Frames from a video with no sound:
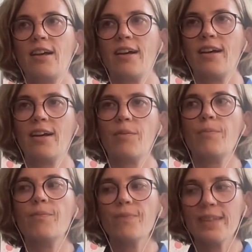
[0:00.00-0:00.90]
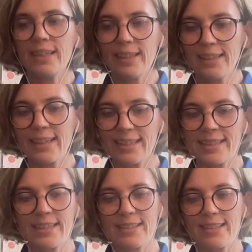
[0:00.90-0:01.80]
In that
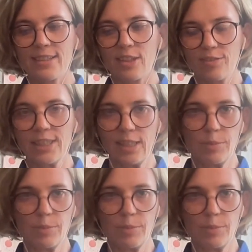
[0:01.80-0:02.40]
sense, not really,